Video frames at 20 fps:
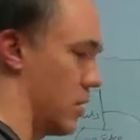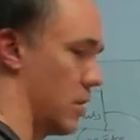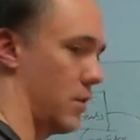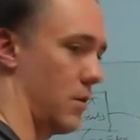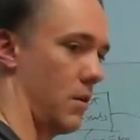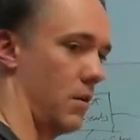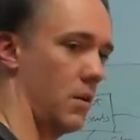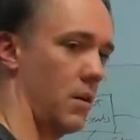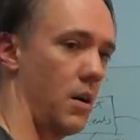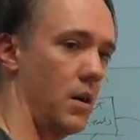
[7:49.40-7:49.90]

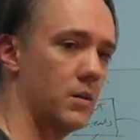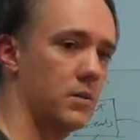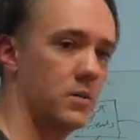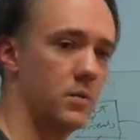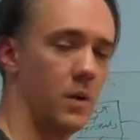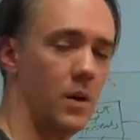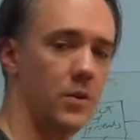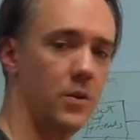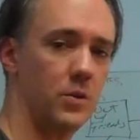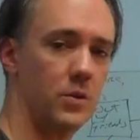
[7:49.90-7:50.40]
There are
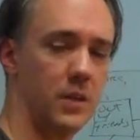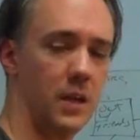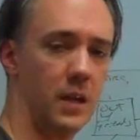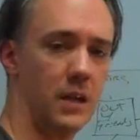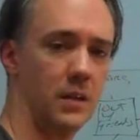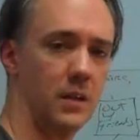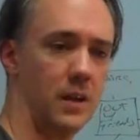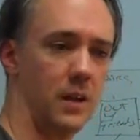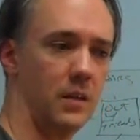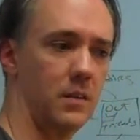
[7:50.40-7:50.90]
also other
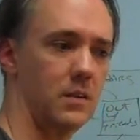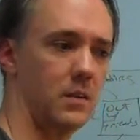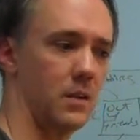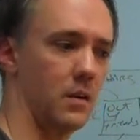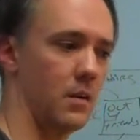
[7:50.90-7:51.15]
techniques.